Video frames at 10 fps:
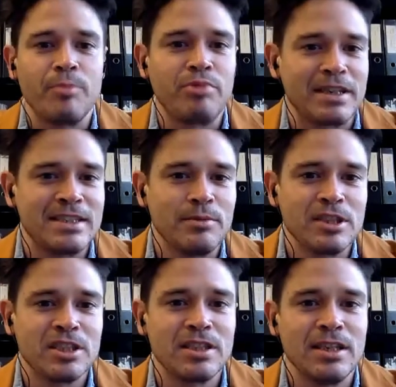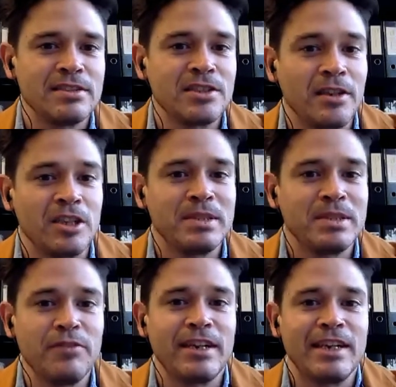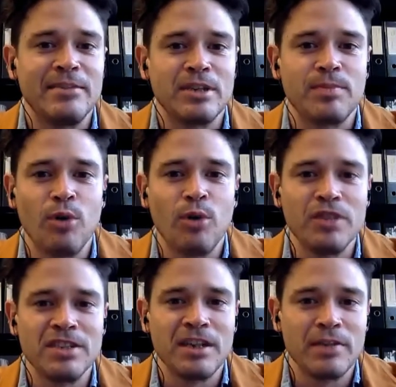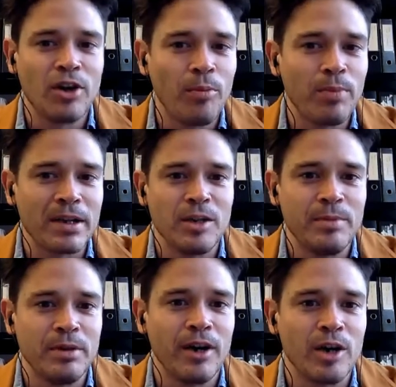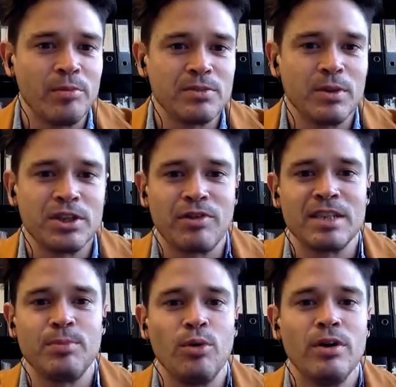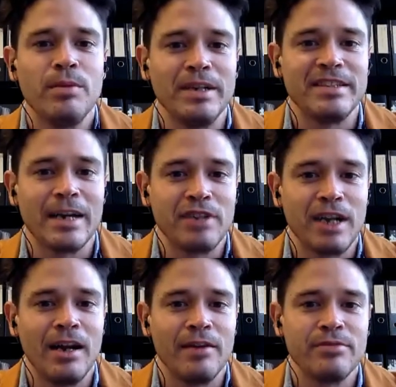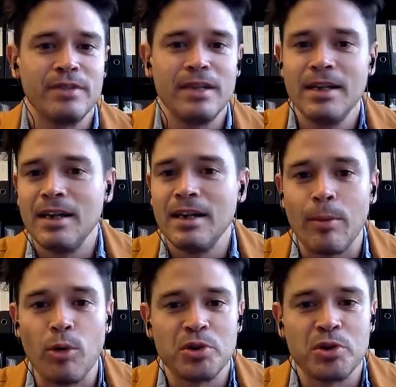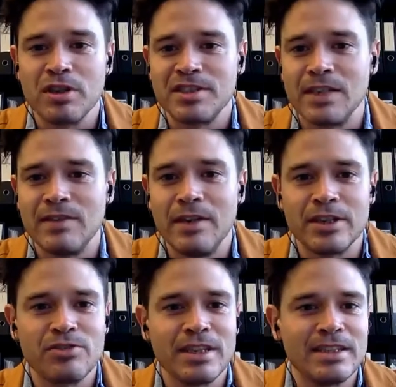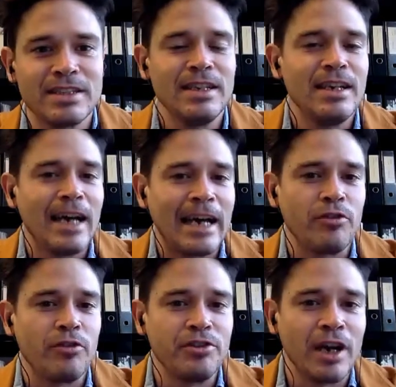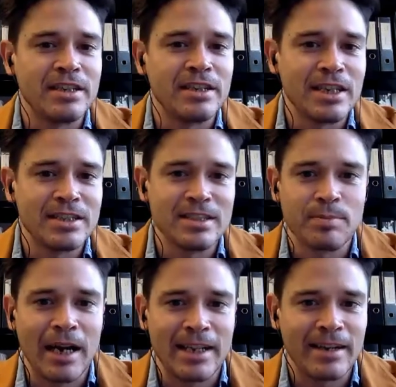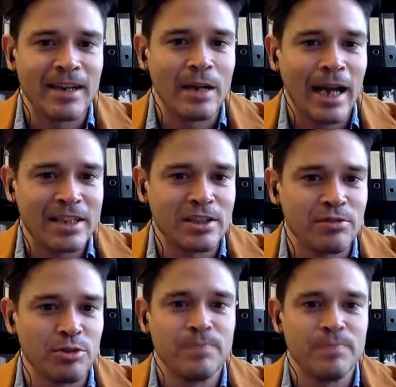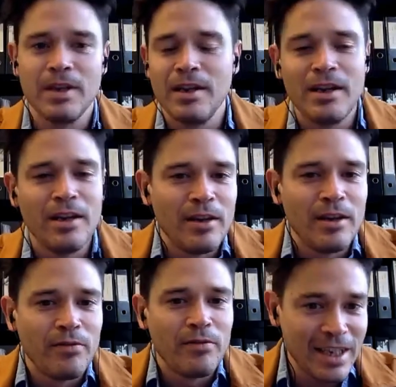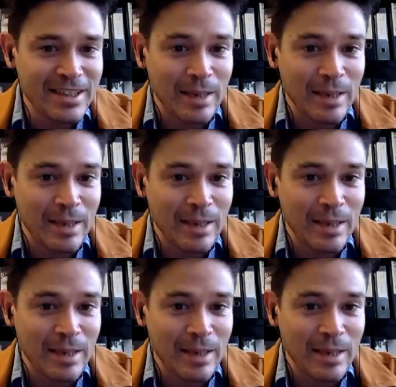practice that was started specifically to explore the design of complex urban environments where transport meets everyday life. I'm also a trustee of Living Streets and on the United Nations Planning and Climate Action Group. For this